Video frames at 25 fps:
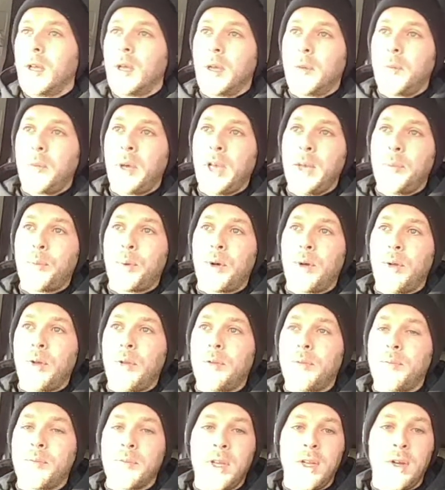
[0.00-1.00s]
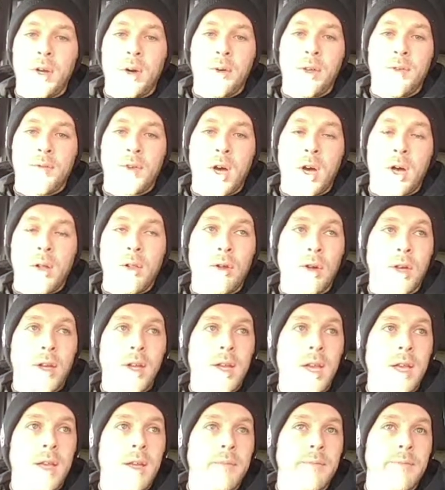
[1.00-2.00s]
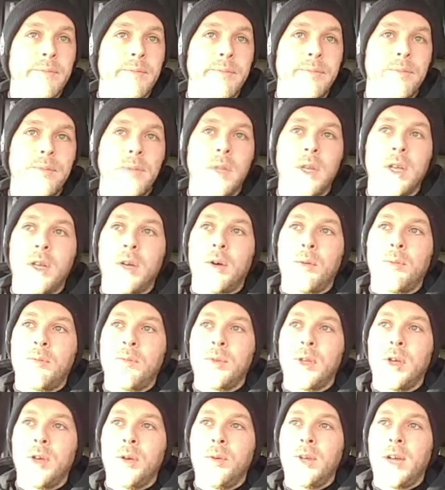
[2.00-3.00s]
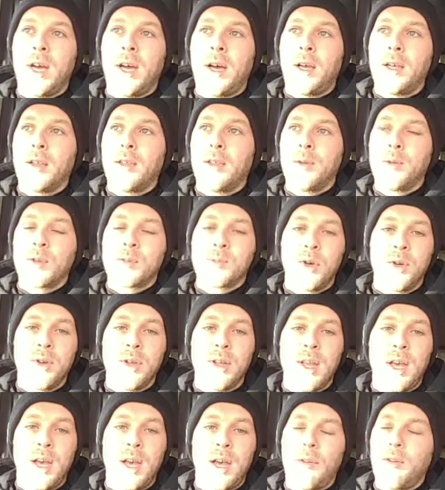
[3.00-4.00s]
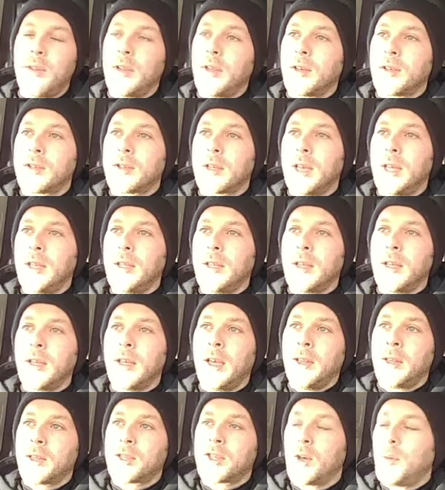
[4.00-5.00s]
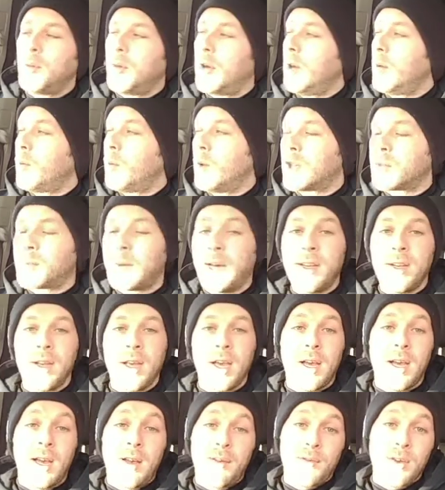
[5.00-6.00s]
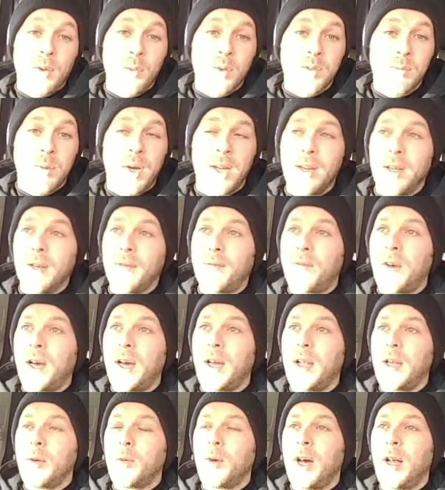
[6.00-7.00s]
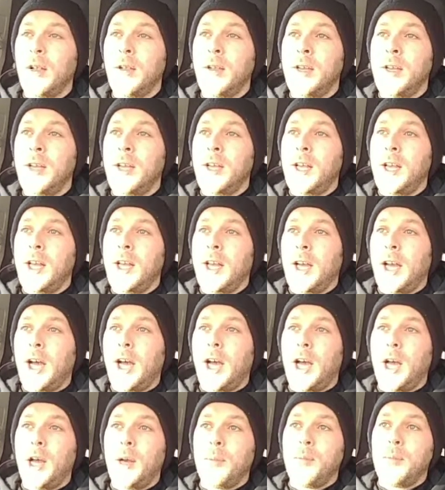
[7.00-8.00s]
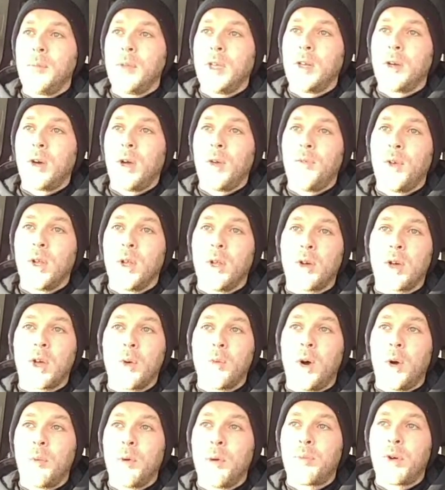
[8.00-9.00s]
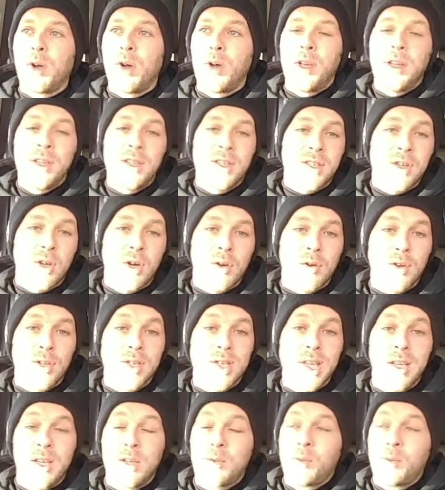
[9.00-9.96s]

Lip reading: People, you've got to look at it. Unai, there was money there in the summer. We spent it. I think we spent it fairly well. If you look at what we brought in, Socrates,